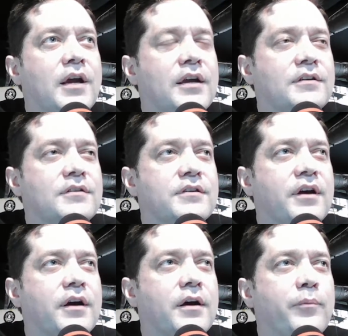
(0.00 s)
And
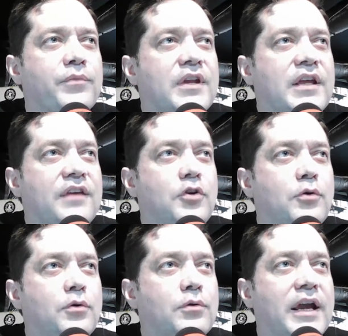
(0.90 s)
if
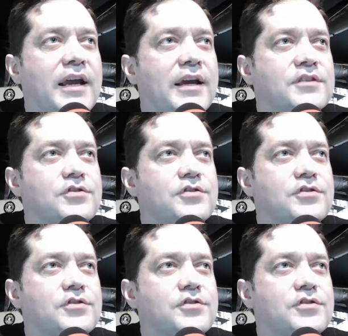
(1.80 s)
you answer